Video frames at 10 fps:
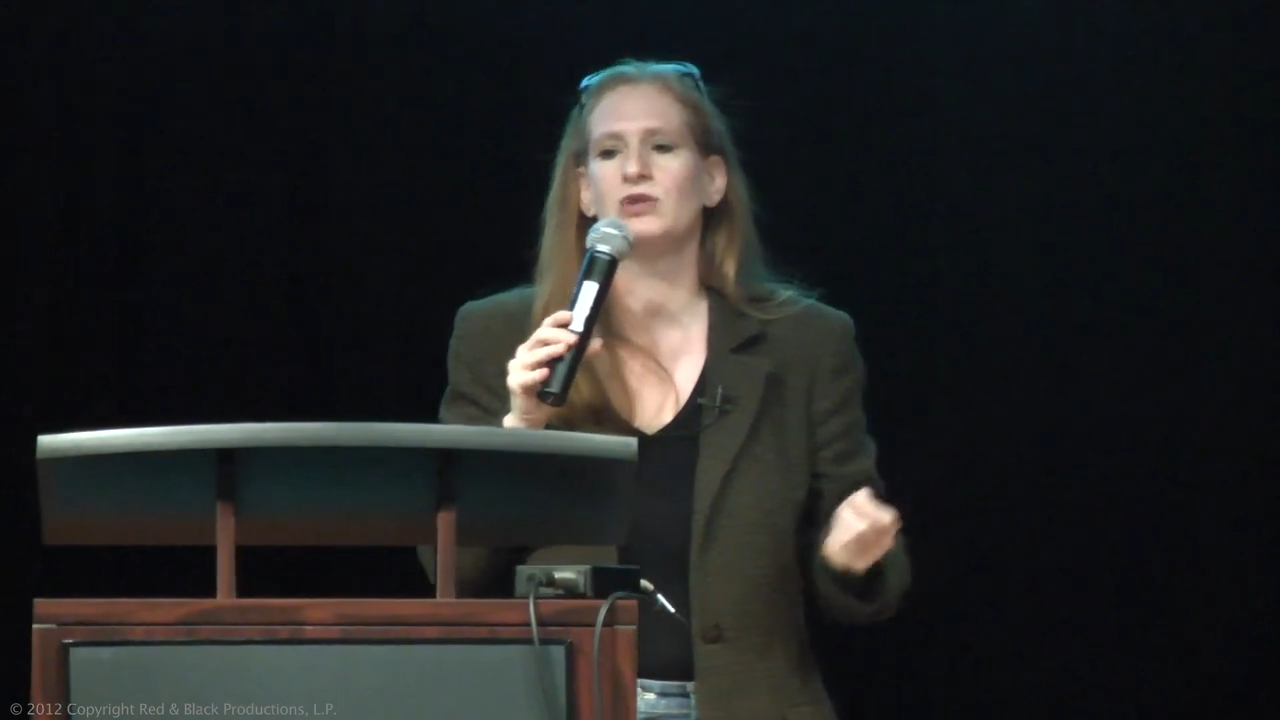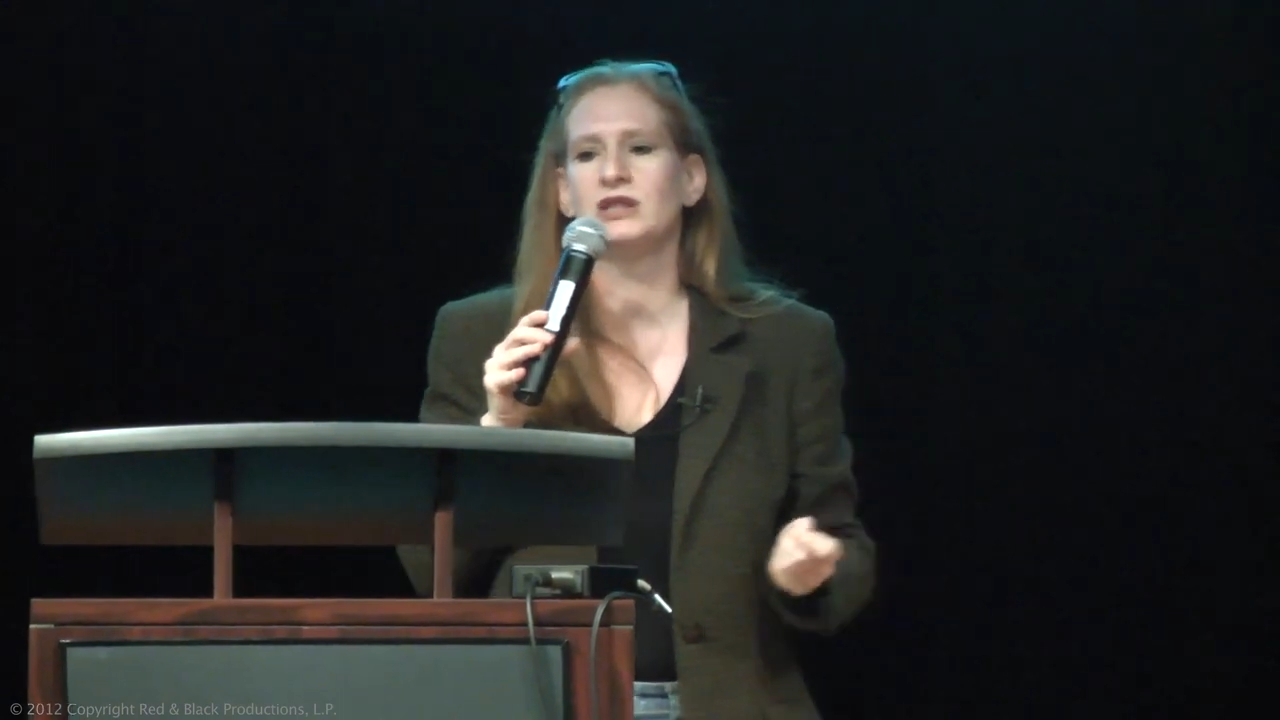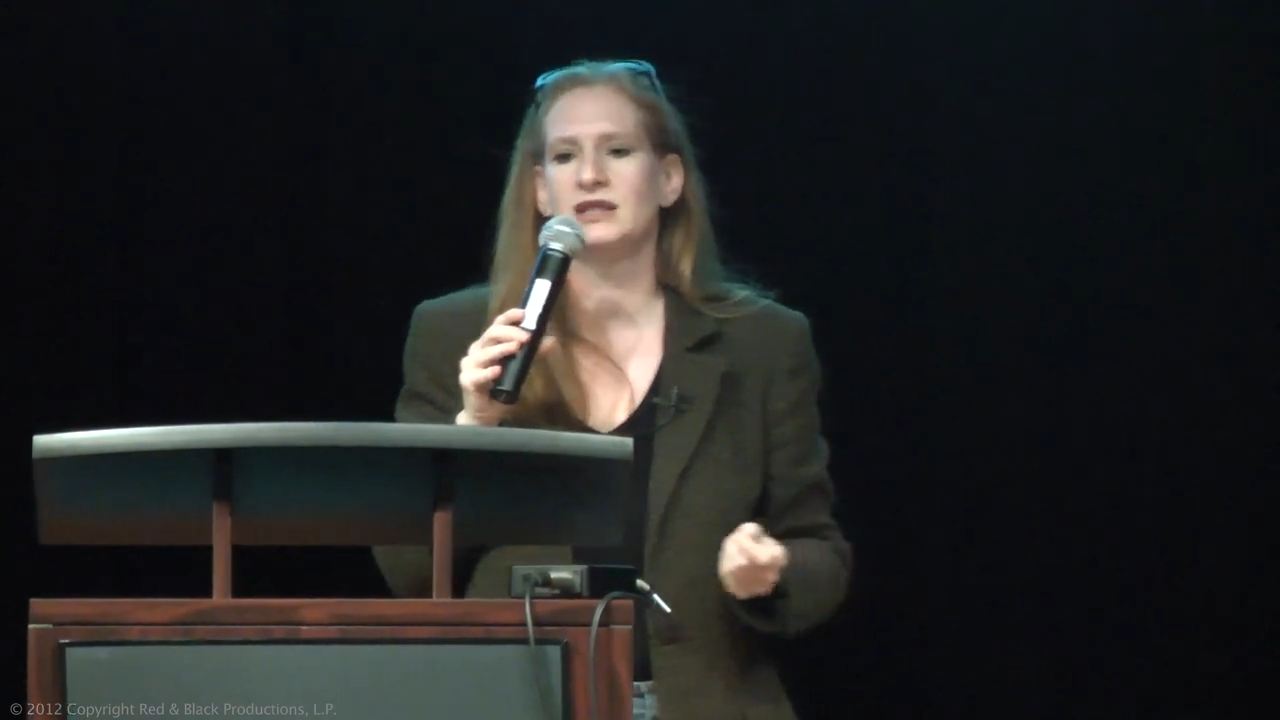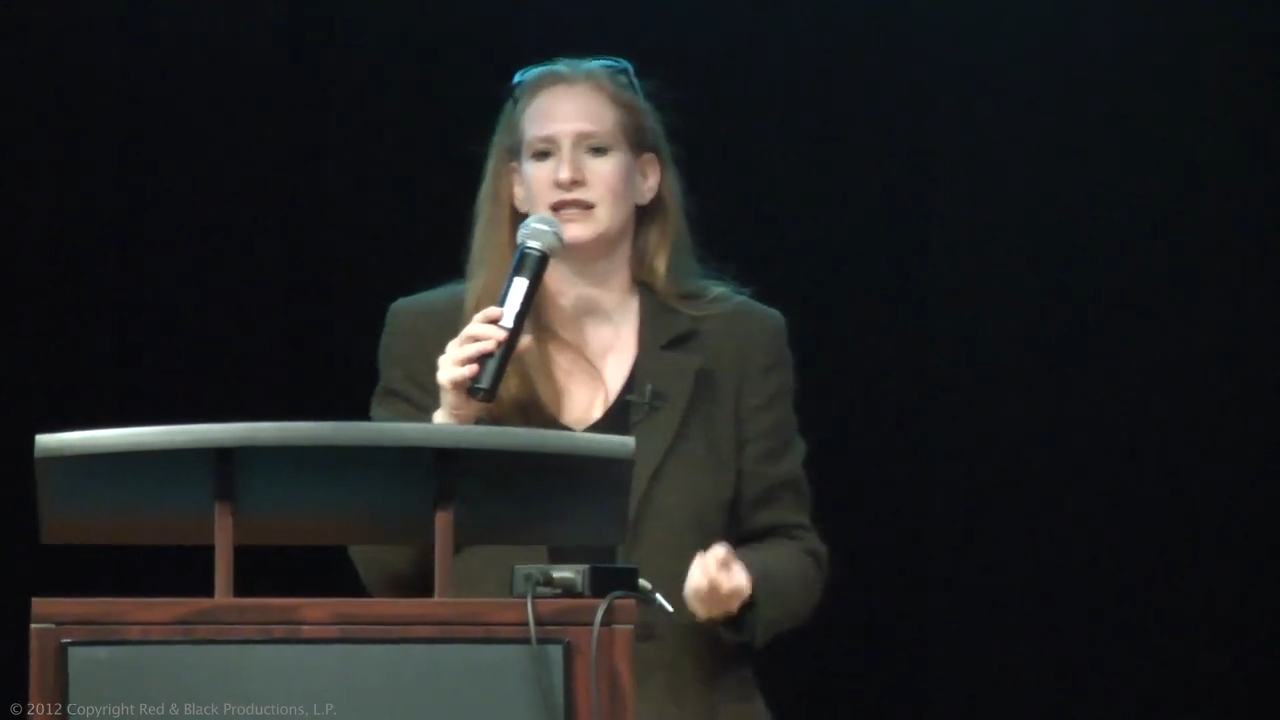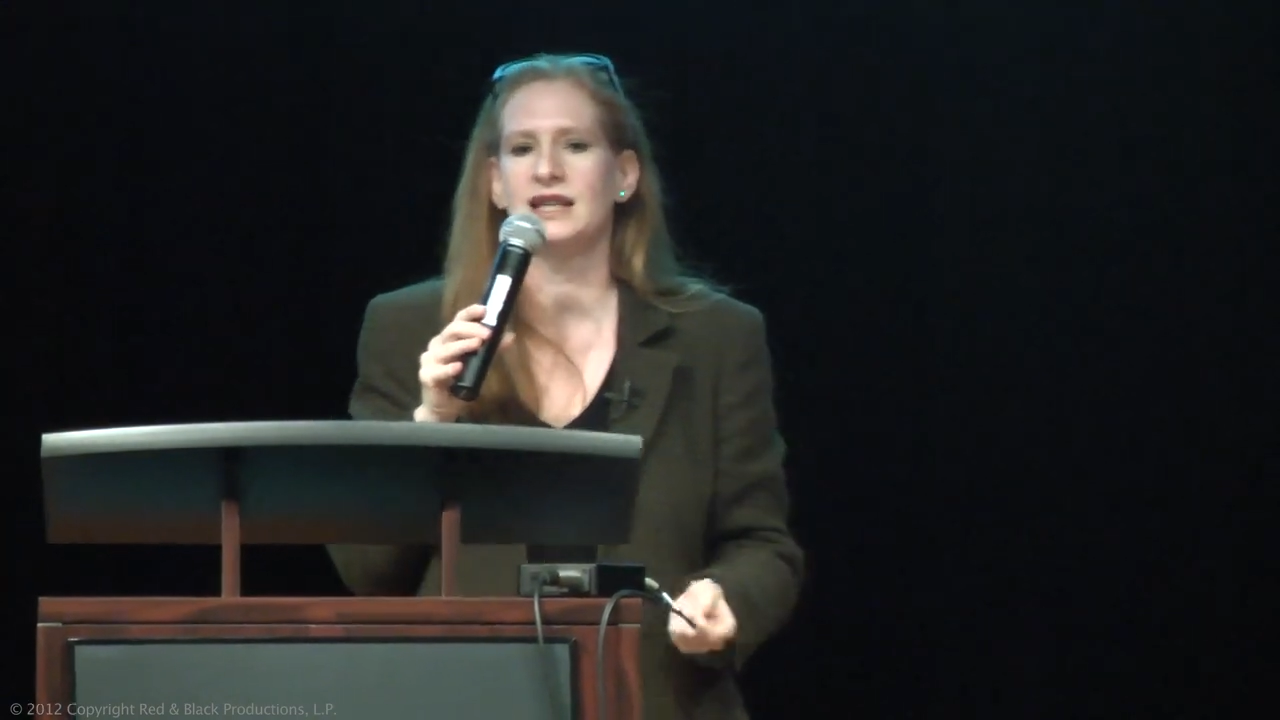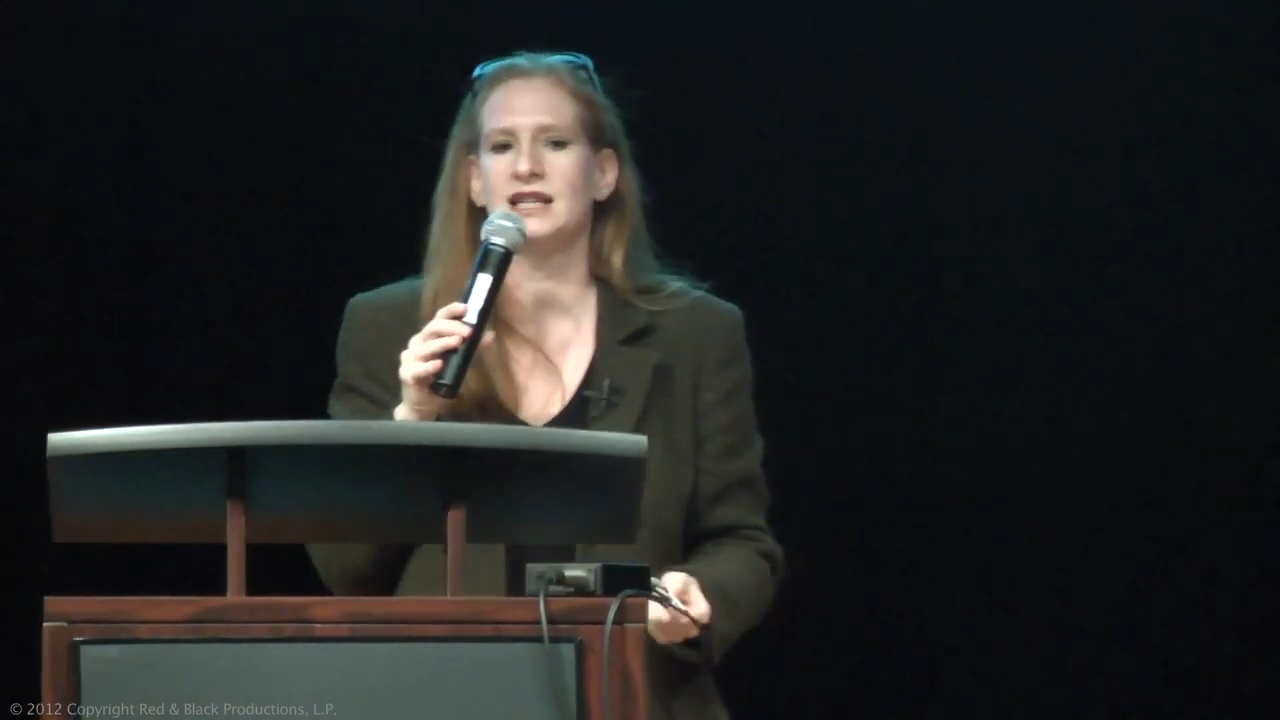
realistic